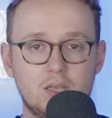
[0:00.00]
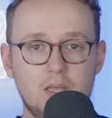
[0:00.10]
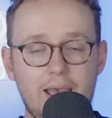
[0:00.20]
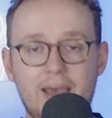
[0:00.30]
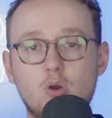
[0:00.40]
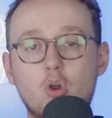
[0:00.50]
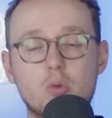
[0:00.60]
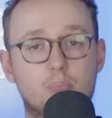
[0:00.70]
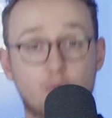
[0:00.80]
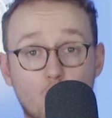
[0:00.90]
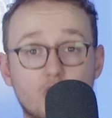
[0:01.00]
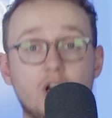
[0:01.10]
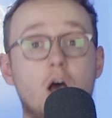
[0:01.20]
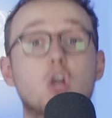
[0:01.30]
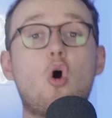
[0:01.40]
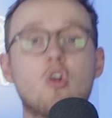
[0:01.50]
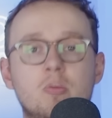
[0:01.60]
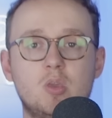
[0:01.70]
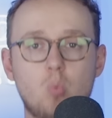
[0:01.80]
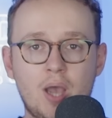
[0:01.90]
And on a broader
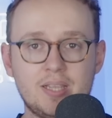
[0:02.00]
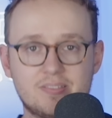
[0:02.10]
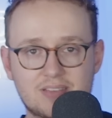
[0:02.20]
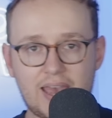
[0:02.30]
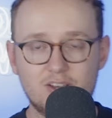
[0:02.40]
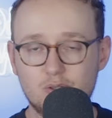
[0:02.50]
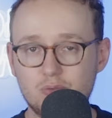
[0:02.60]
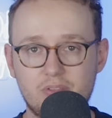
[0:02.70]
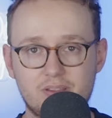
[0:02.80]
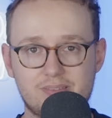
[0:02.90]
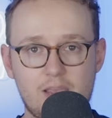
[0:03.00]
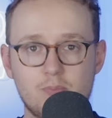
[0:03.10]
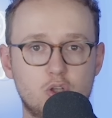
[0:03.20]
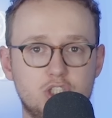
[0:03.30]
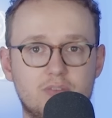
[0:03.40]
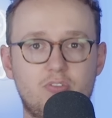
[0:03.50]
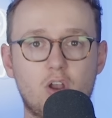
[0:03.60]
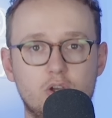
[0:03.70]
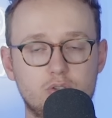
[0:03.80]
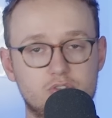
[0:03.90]
economy-wide scale, the same logic
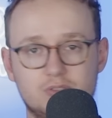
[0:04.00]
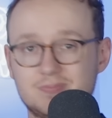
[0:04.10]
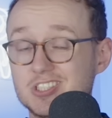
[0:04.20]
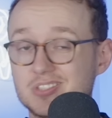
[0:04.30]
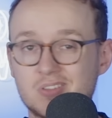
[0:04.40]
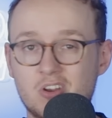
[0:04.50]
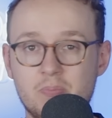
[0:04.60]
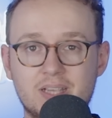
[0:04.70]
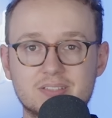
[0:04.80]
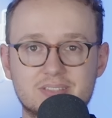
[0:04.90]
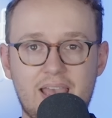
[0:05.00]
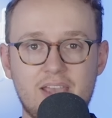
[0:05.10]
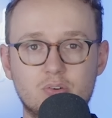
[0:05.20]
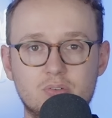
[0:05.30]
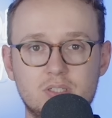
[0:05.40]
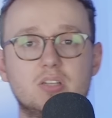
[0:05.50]
follows, just on a bigger scale.